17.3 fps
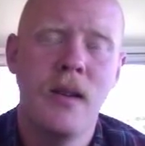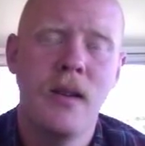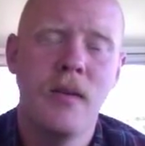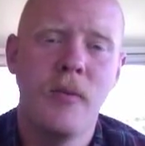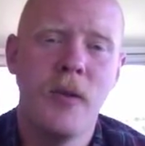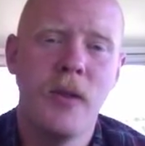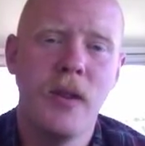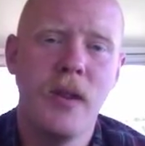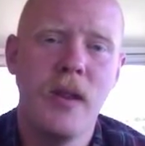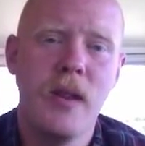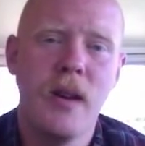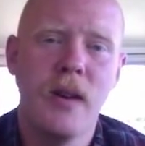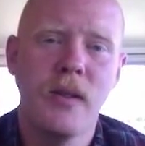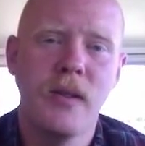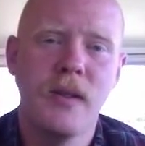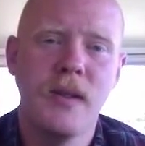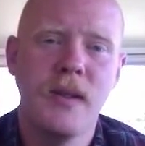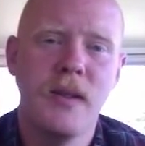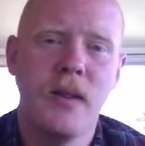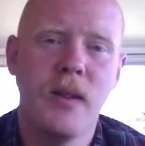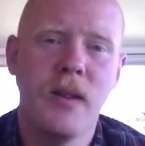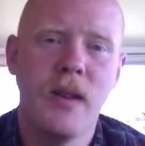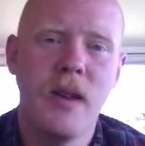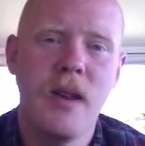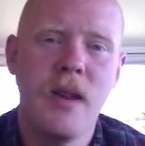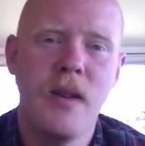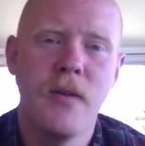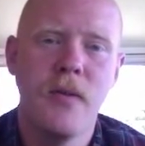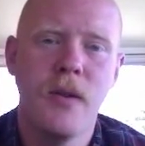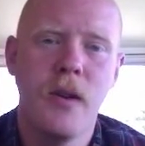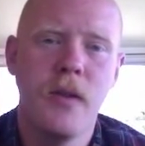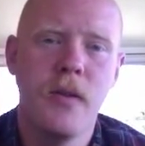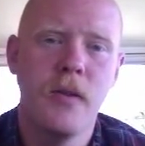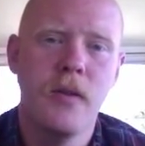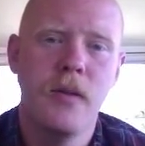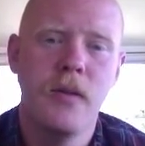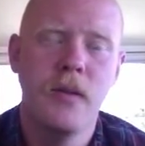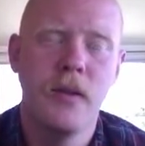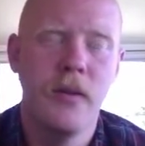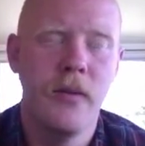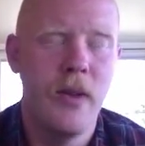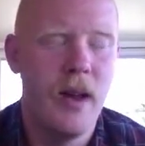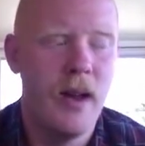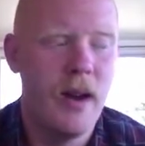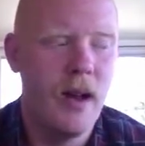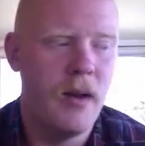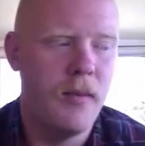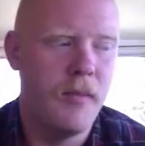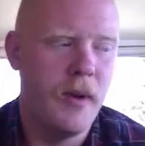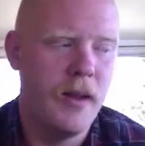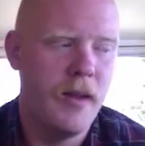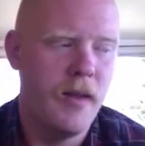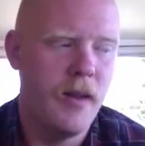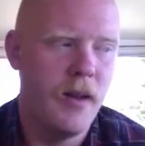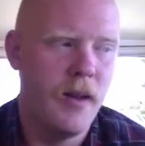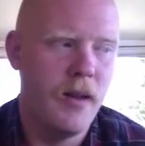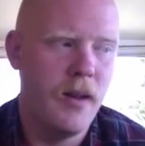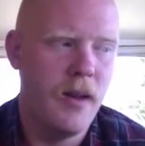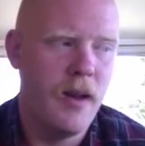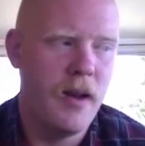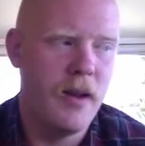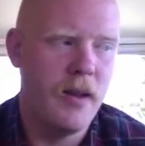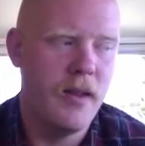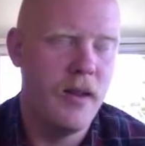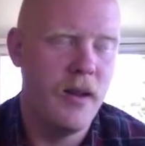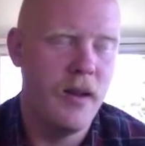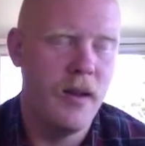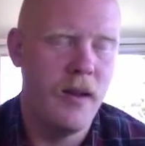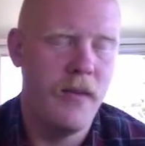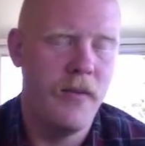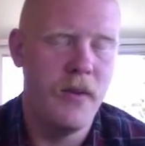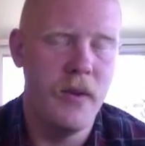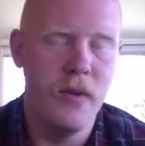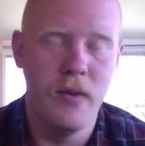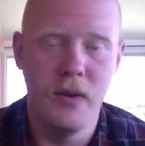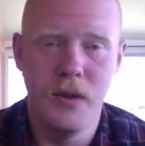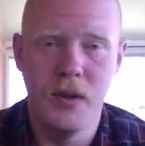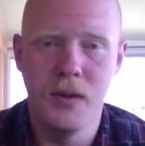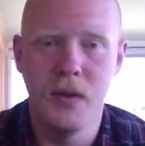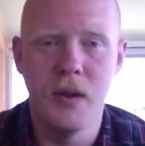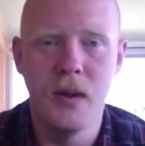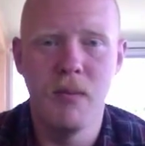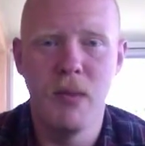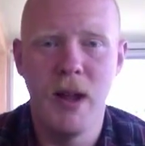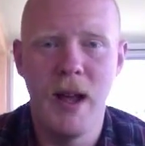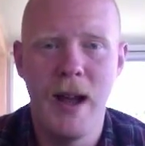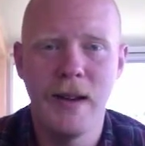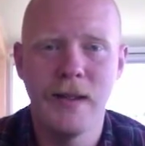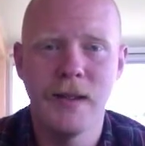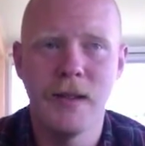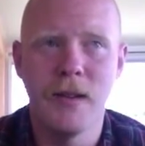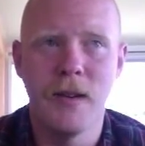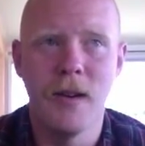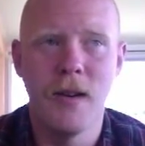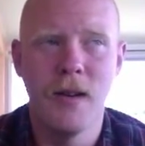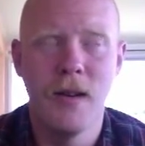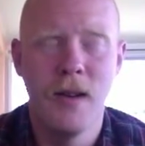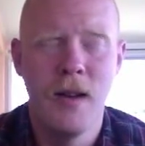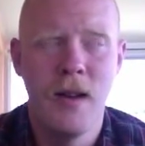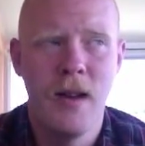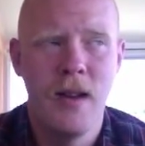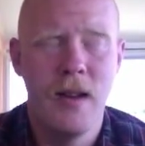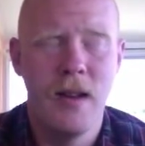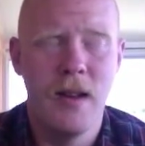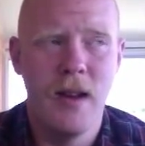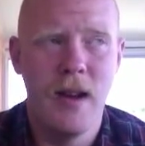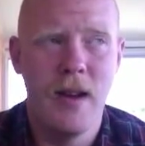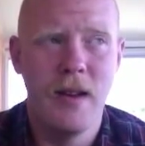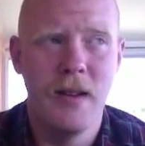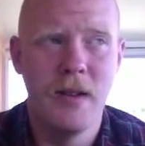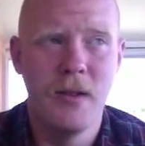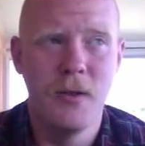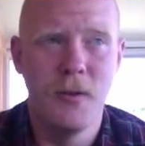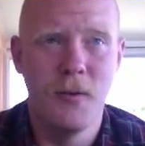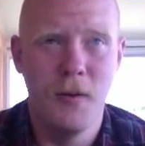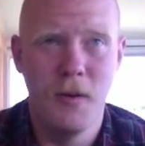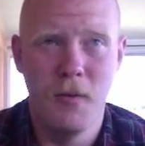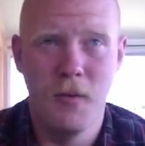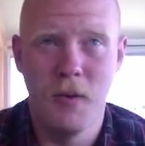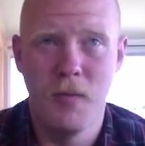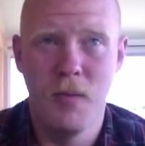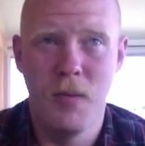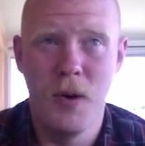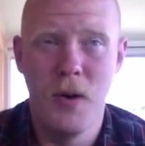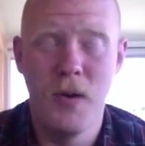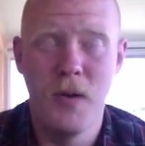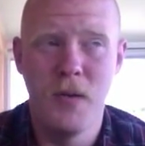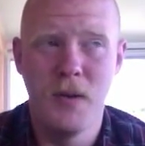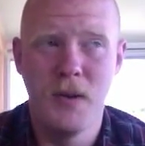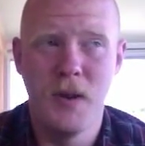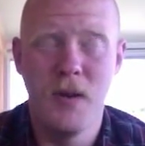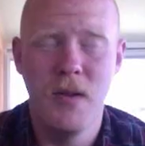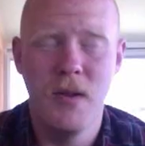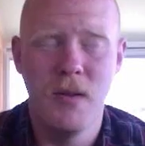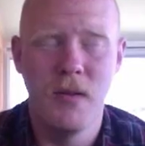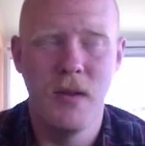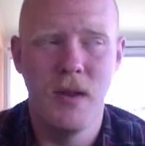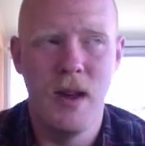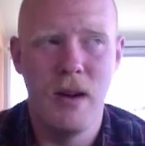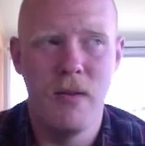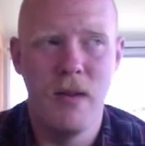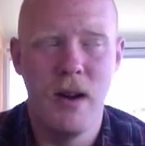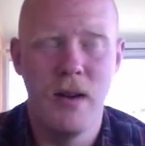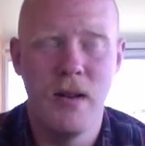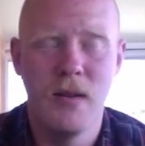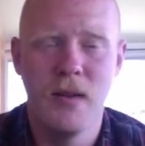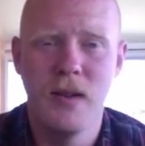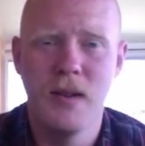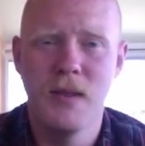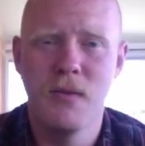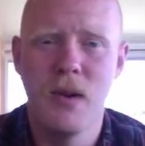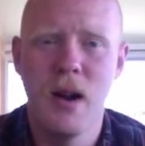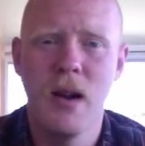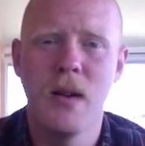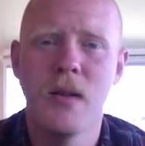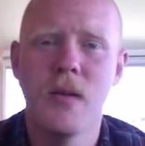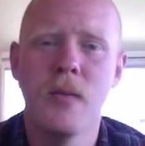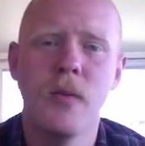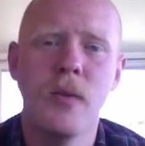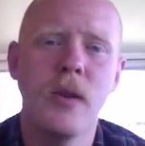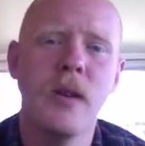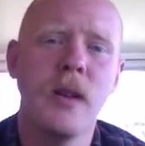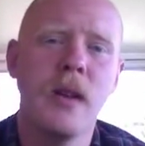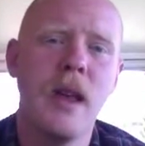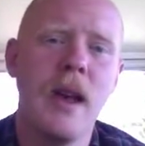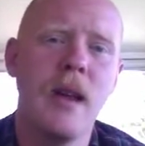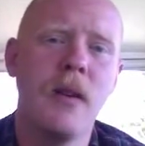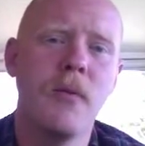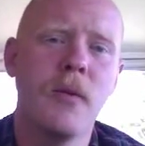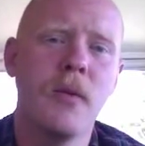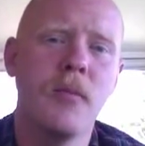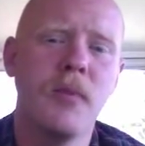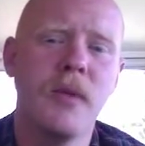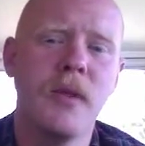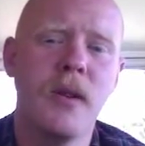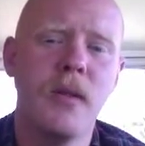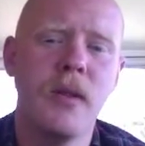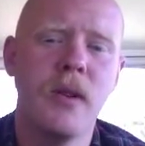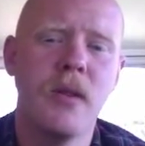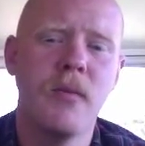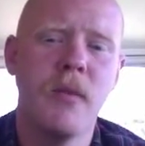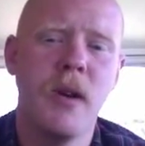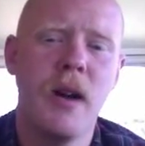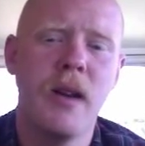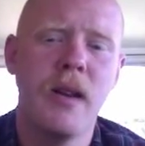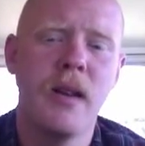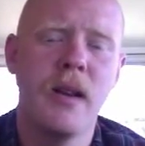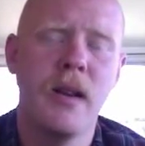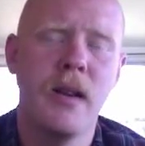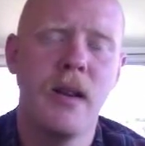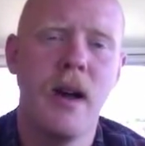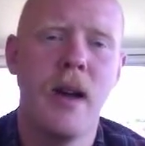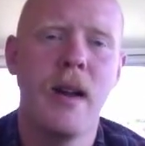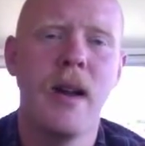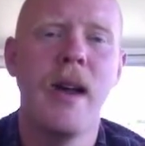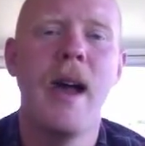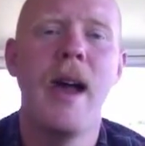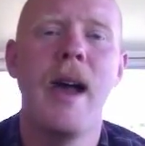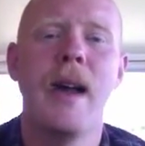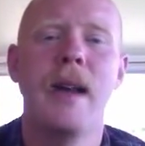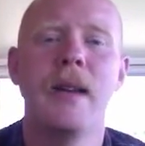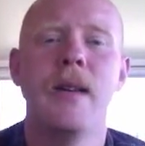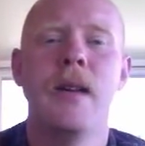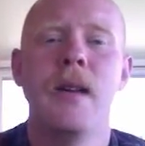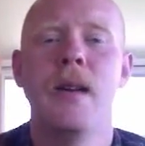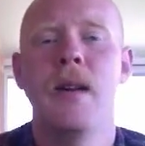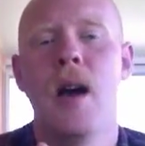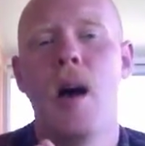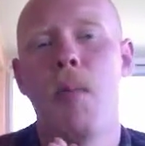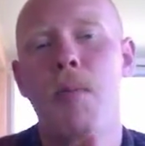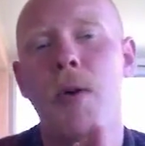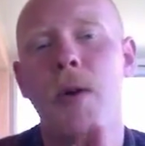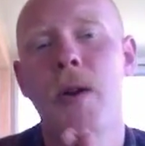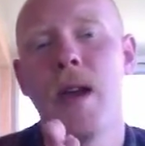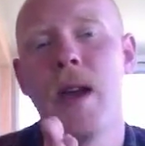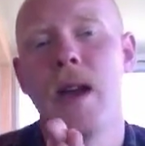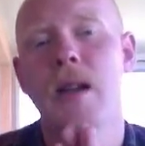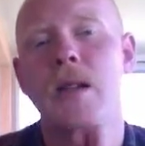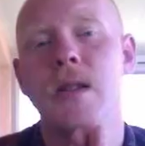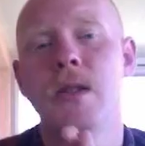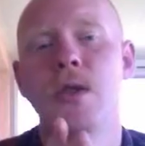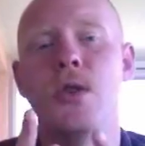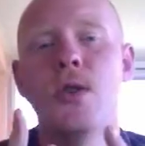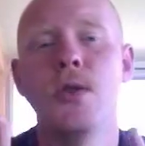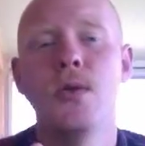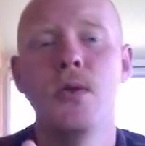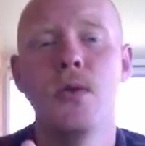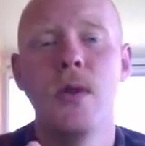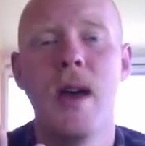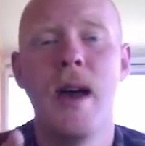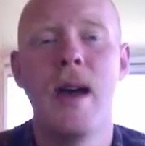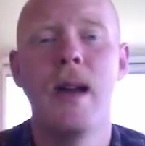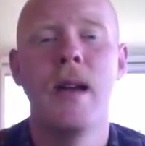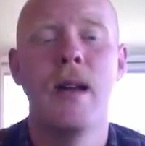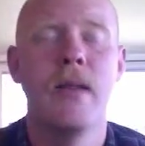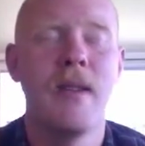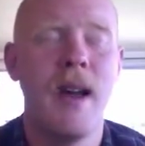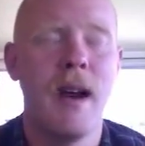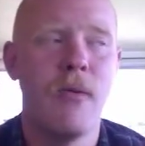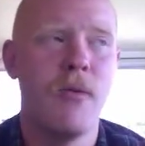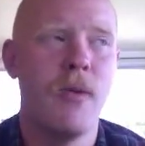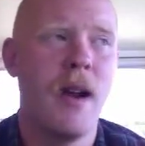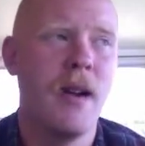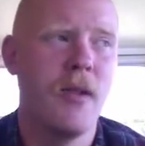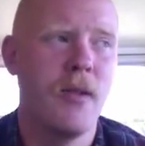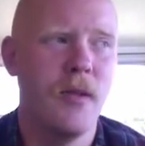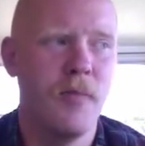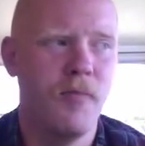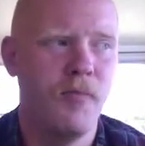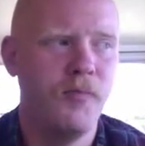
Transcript: Really the unsung hero of that album, I think. And I think if you enjoyed Black Star and kind of enjoyed where Bowie was going with that record, this record again will blow your mind and kind of add a bookend to that record.